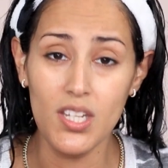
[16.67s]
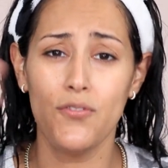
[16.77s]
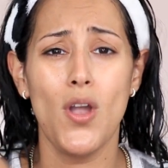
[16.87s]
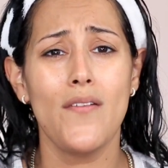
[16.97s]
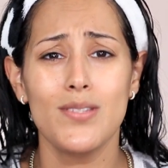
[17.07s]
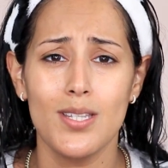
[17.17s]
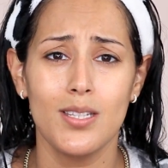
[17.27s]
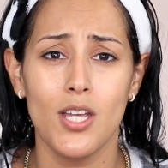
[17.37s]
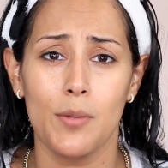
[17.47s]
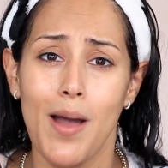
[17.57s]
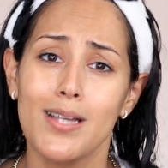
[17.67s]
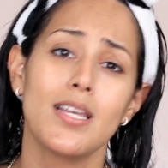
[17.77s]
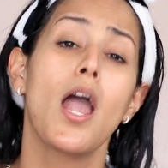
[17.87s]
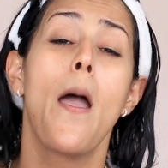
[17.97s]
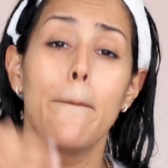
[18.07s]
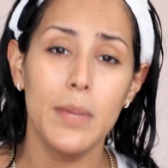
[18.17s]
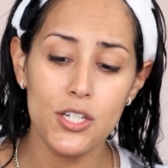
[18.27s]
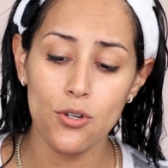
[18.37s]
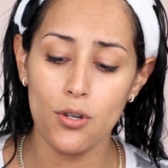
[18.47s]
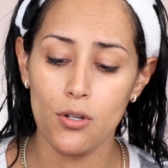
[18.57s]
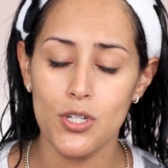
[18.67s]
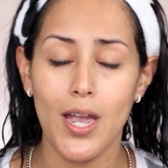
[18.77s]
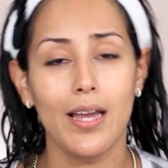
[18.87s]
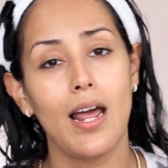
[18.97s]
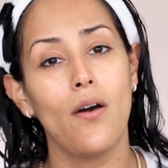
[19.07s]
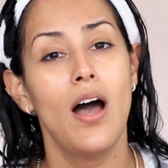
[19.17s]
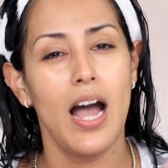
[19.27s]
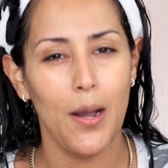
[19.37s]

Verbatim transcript: If you haven't seen the unboxing, make sure you go check it out.